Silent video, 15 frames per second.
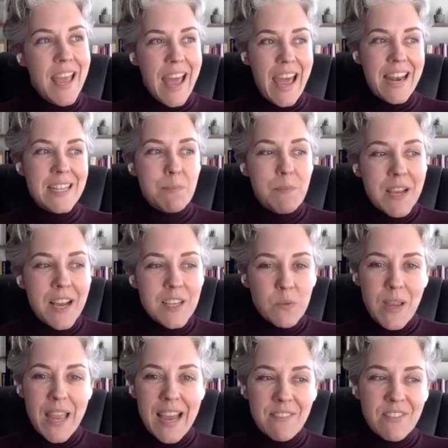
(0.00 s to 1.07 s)
And it's because
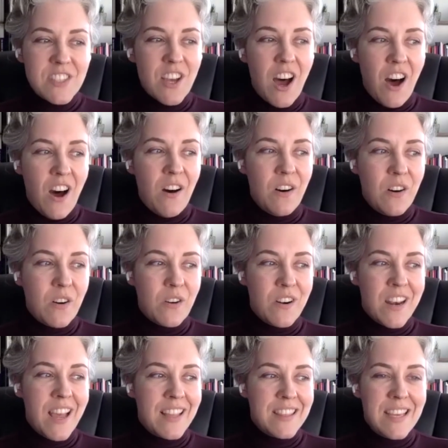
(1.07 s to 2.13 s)
we have this all or
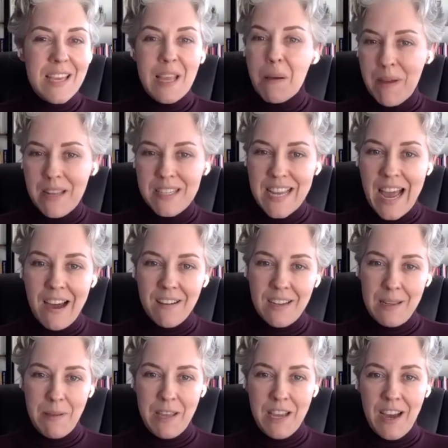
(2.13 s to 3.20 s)
nothing
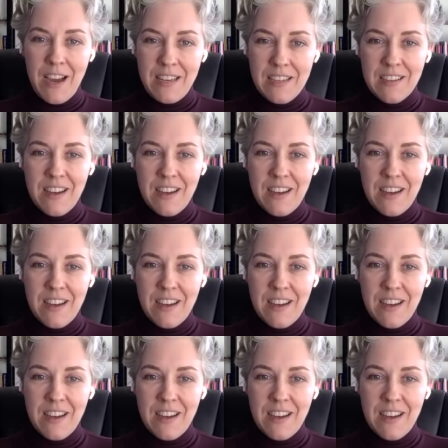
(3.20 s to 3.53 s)
mentality behind it.